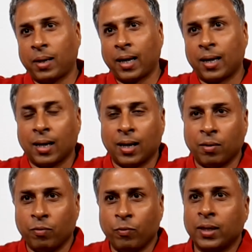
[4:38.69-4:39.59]
like
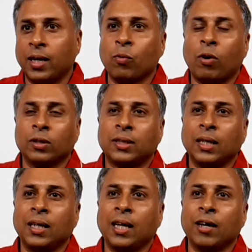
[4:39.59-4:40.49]
whether he wants
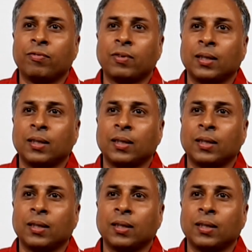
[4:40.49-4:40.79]
any lift.